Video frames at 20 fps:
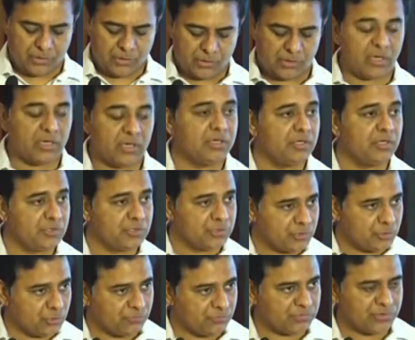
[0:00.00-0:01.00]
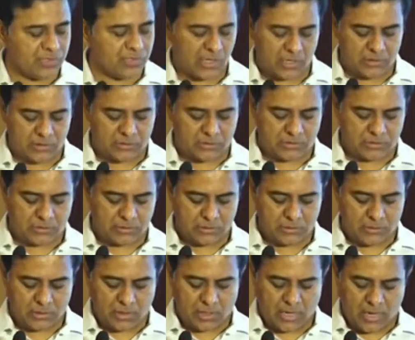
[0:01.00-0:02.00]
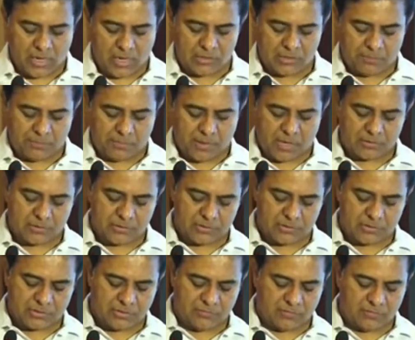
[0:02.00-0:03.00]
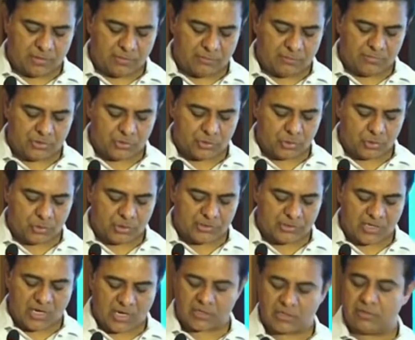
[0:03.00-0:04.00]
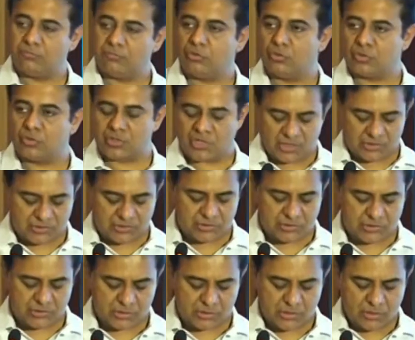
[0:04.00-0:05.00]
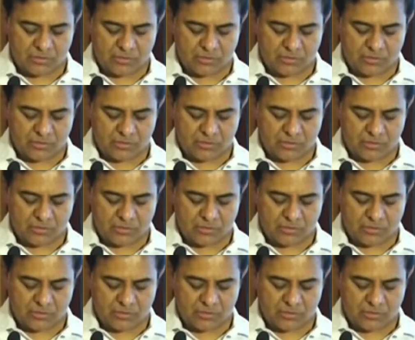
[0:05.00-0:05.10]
the Indian Institute of Science, and the partners that developed and showcased active use cases